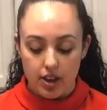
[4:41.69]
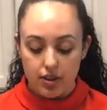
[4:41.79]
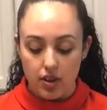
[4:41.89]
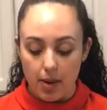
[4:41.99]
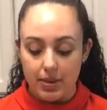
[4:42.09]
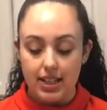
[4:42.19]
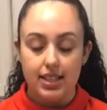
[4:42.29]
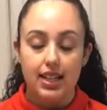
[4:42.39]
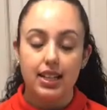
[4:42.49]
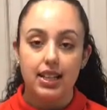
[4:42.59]
So I'm gonna
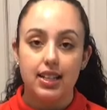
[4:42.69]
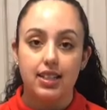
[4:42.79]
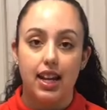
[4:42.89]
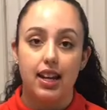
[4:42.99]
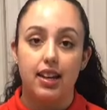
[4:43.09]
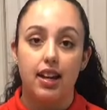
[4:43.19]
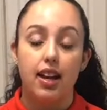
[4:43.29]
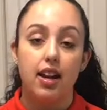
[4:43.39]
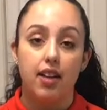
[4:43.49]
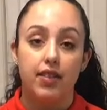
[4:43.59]
stick this in
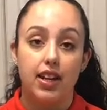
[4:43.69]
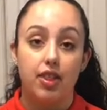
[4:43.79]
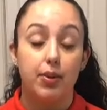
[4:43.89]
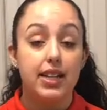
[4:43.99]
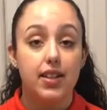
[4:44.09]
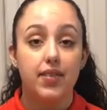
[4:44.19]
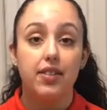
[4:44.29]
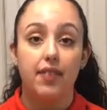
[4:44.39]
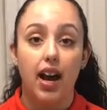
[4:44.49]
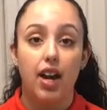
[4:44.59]
an oven at
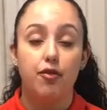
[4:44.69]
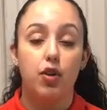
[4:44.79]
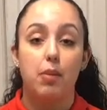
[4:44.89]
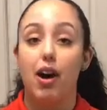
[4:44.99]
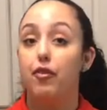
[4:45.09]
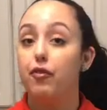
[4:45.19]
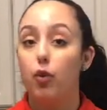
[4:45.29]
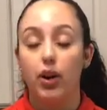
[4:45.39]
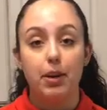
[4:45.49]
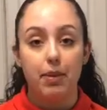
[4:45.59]
375 for about
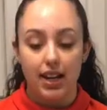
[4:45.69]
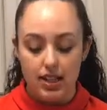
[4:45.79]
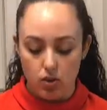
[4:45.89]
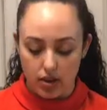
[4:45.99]
40 minutes,